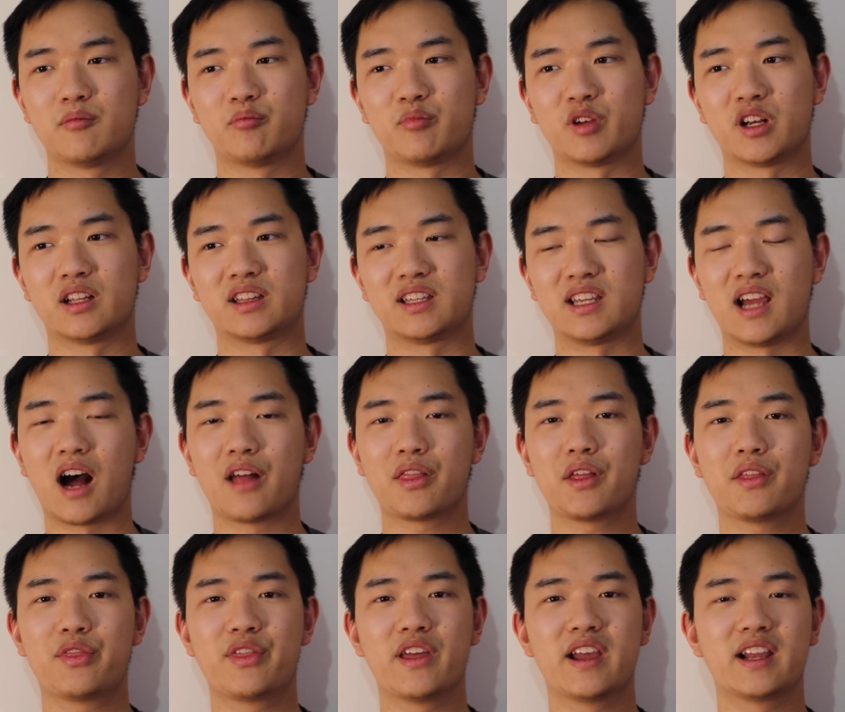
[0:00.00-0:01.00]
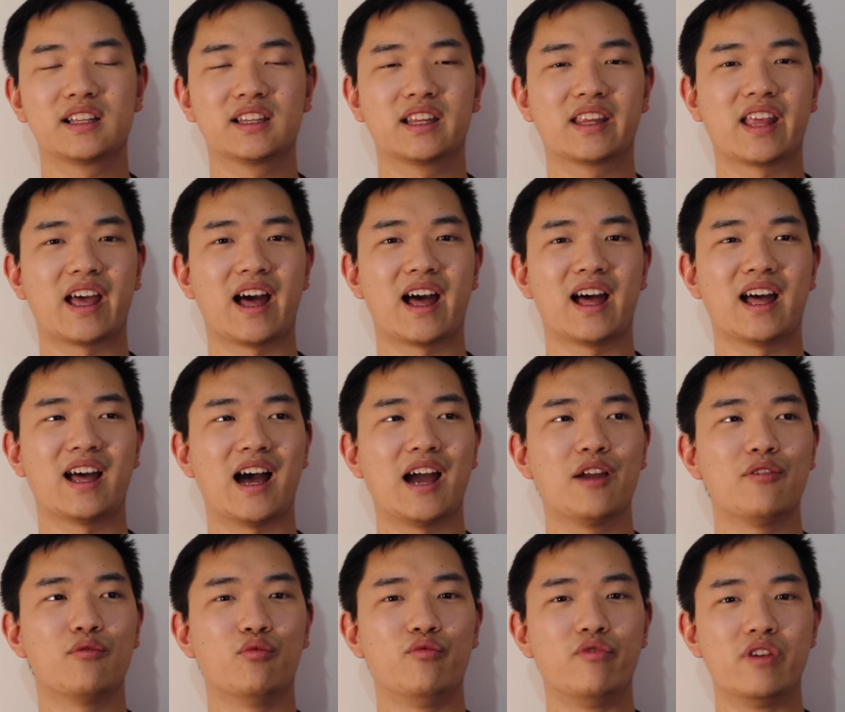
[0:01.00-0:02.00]
But the other thing that
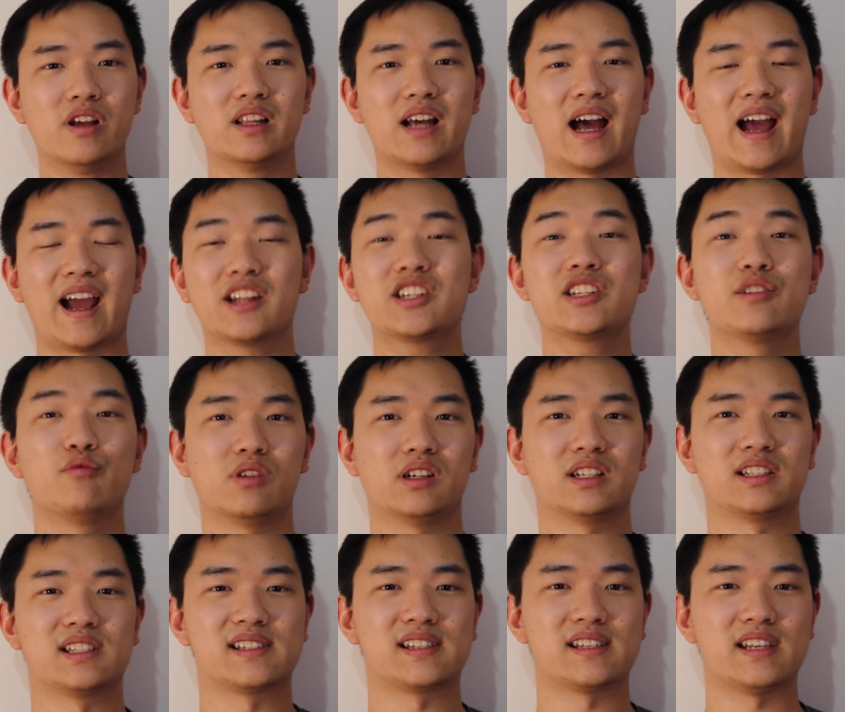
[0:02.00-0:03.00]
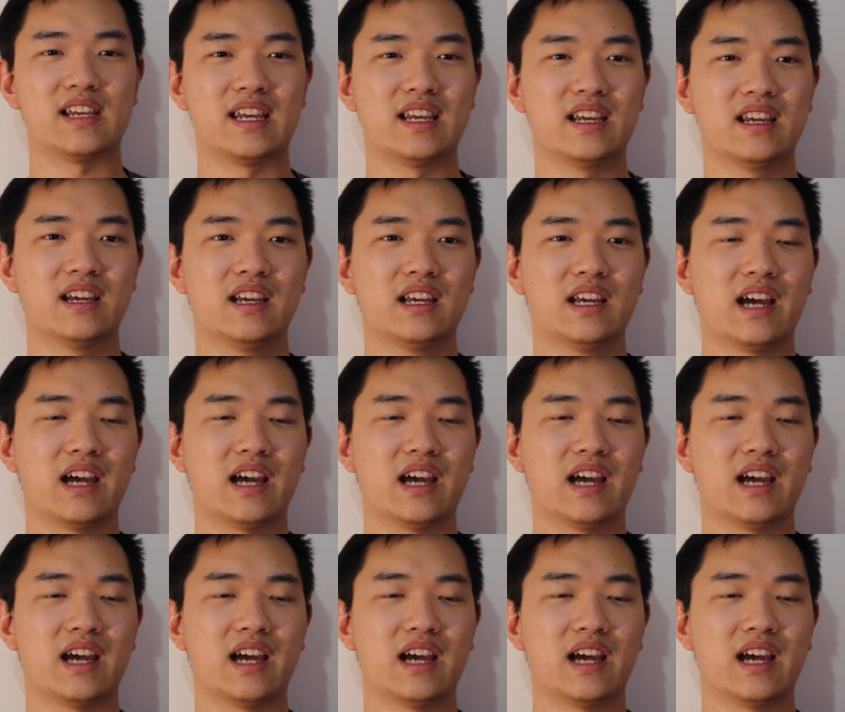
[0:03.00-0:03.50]
I re- actually wanted to see,